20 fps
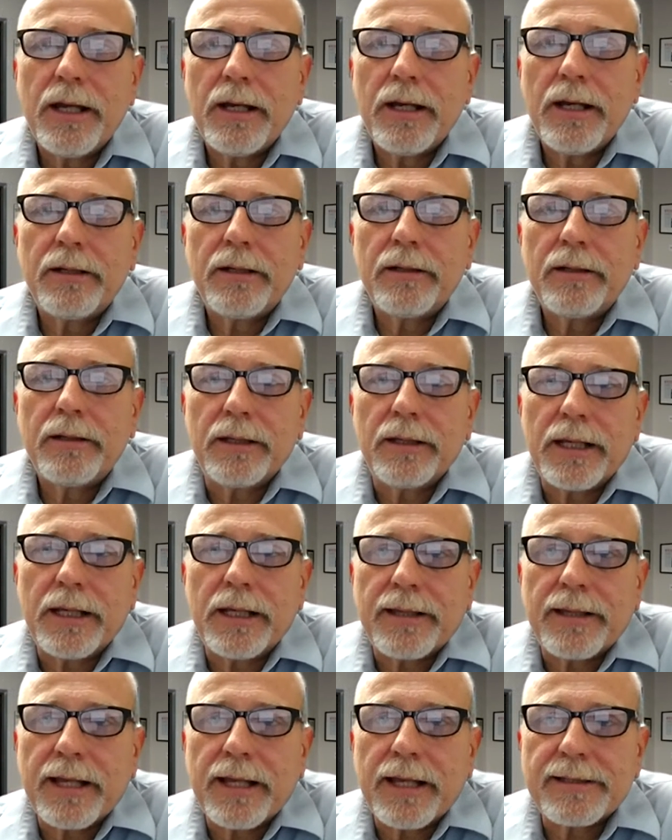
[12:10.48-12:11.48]
And
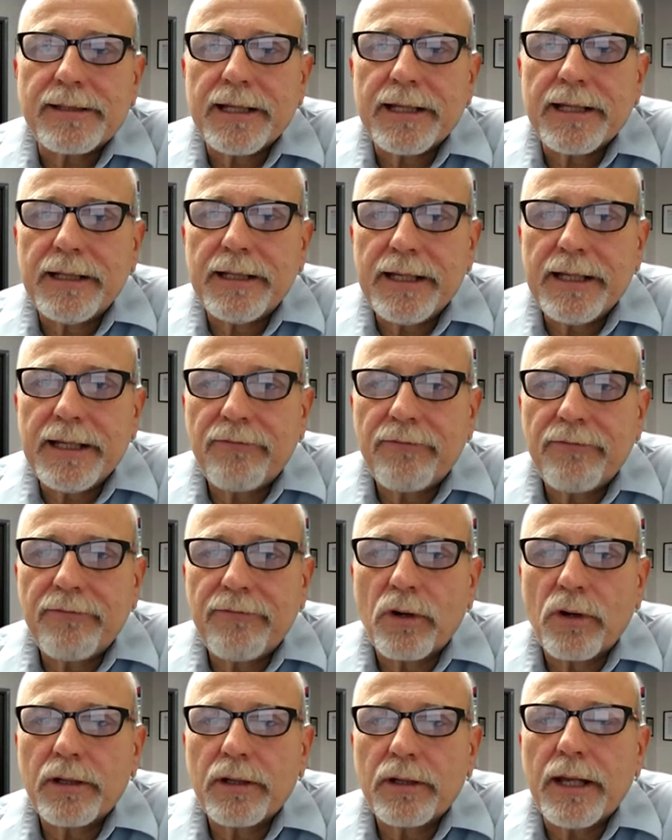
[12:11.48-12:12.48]
they seen a need
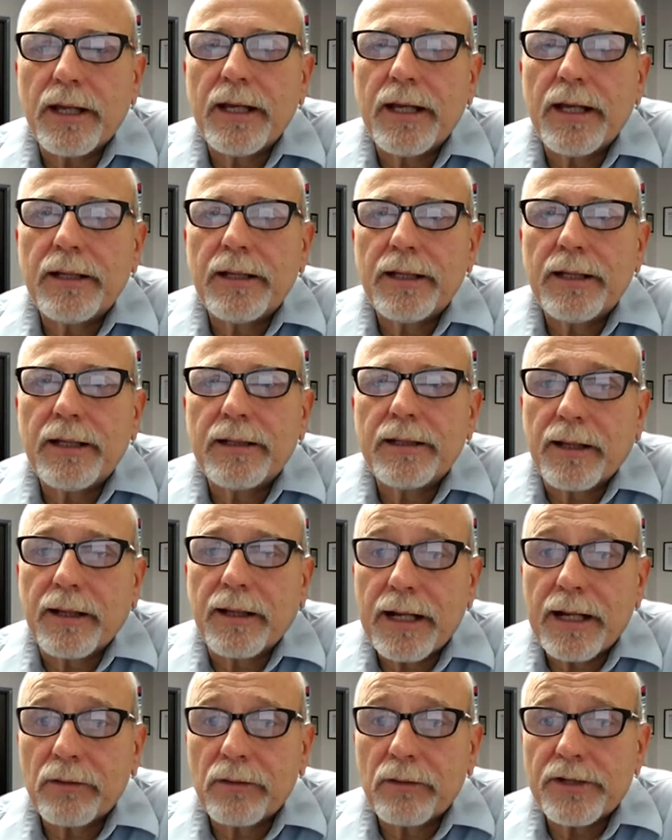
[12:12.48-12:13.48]
for it, and they did a
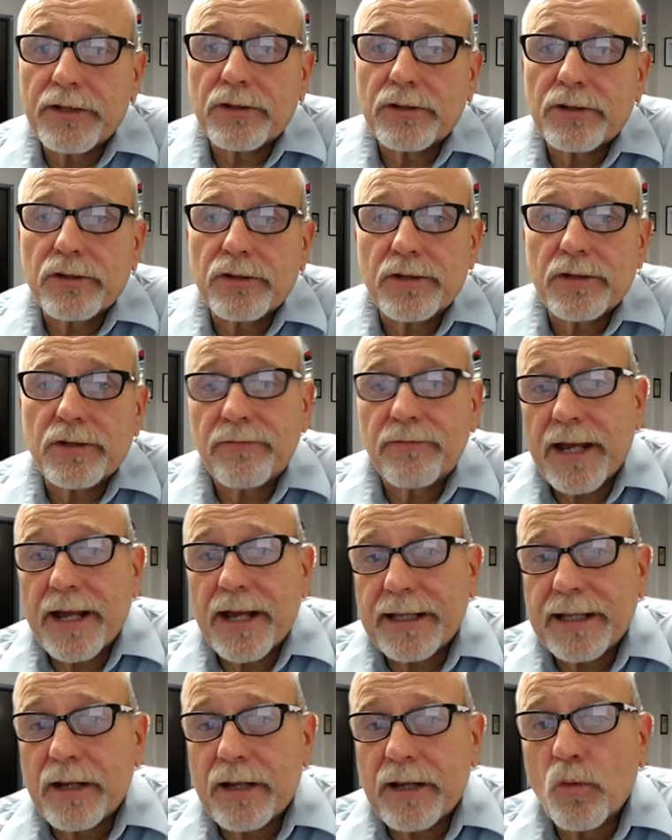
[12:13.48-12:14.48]
lot of research. In
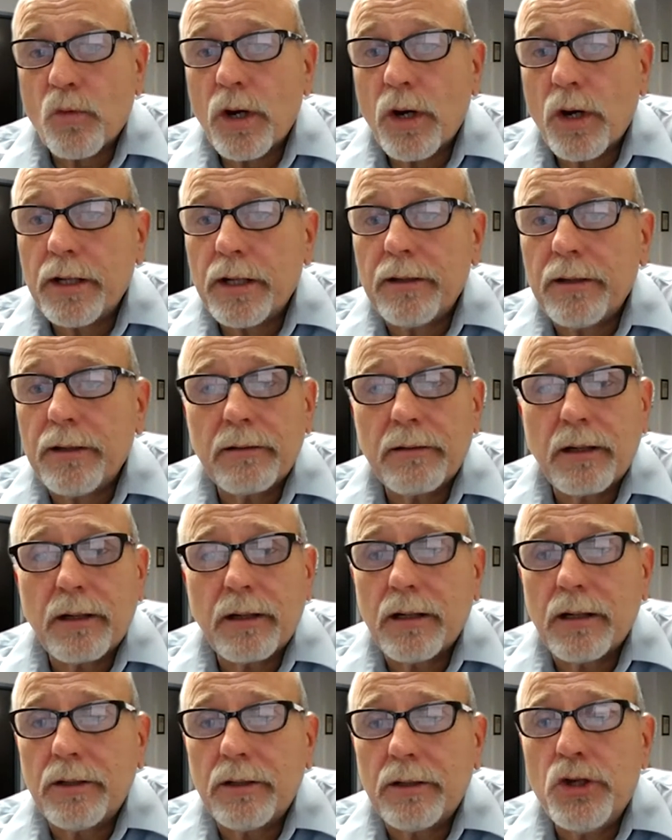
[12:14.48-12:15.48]
fact, they won
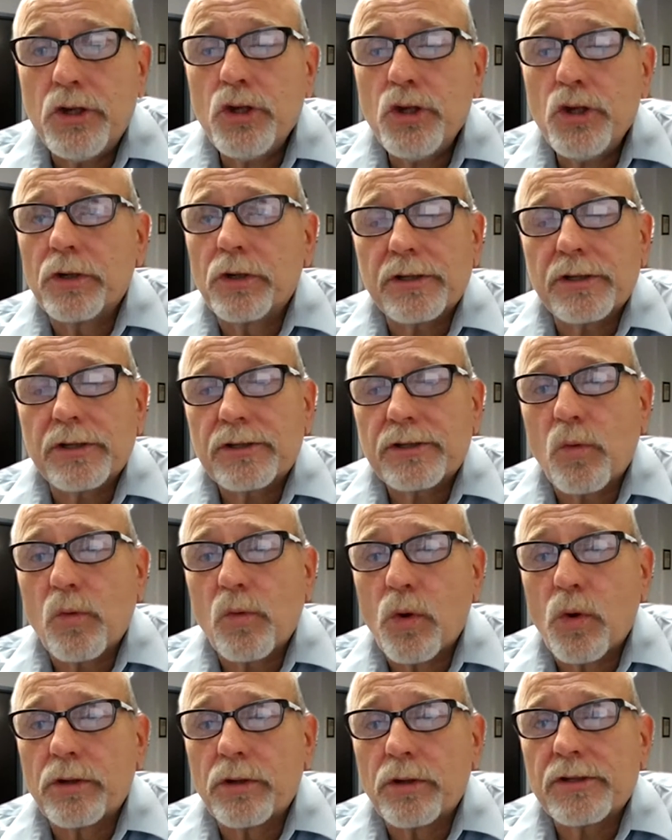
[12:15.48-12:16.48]
numerous
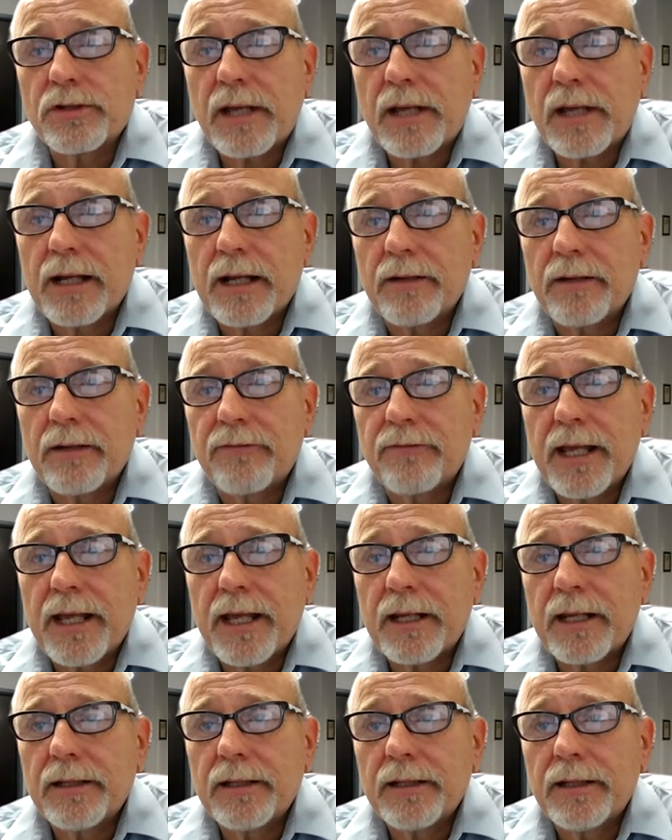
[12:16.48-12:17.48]
awards out of
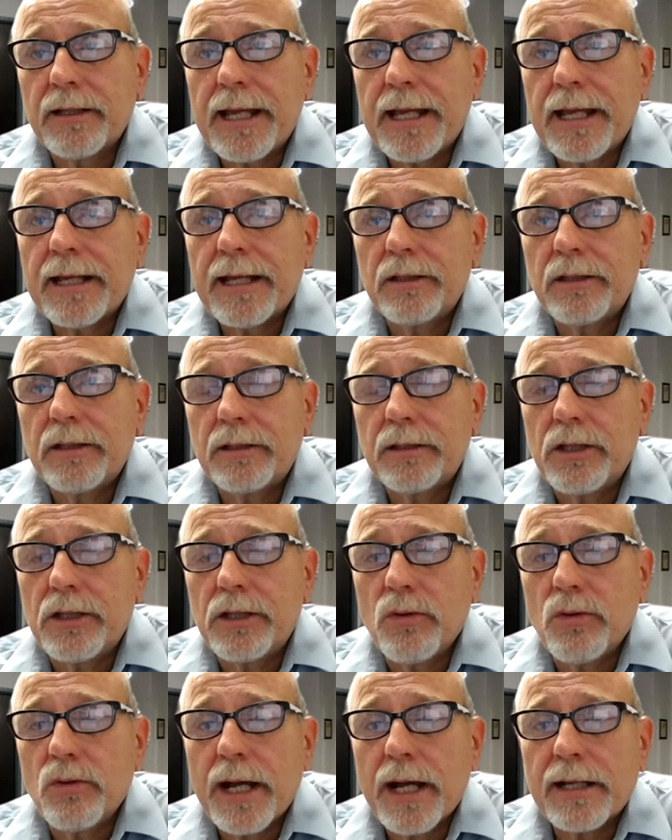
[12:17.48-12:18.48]
Canada and the
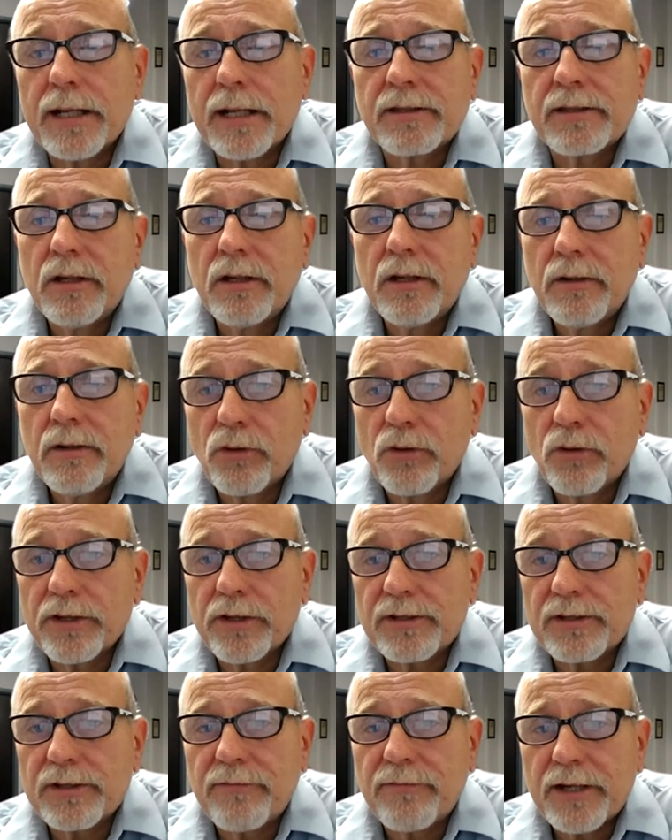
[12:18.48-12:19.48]
US for
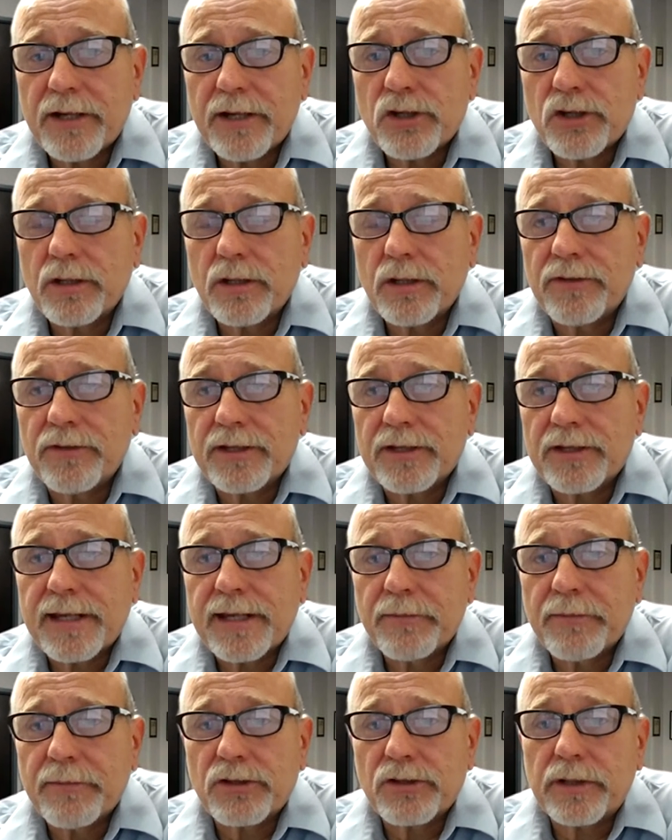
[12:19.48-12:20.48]
this invention of this
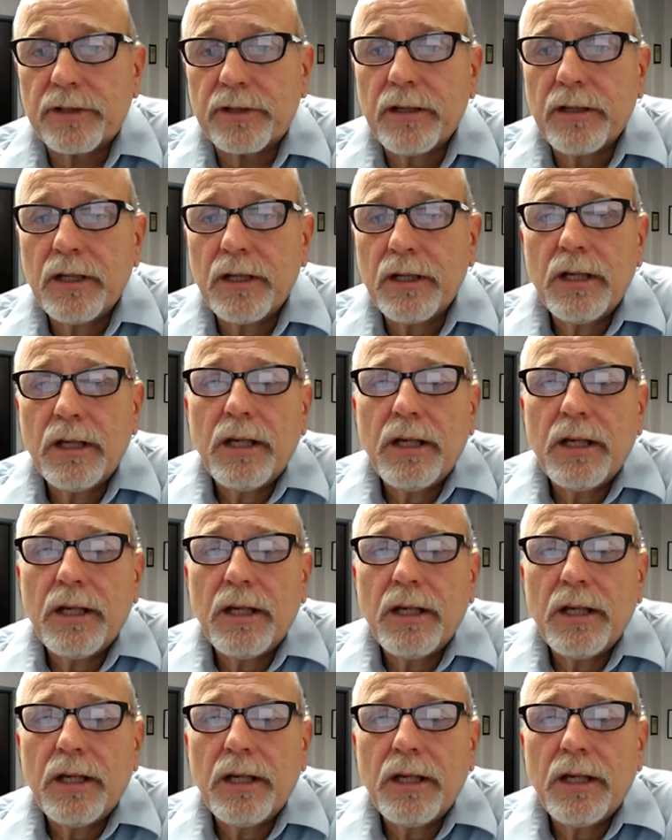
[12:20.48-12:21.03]
chemistry.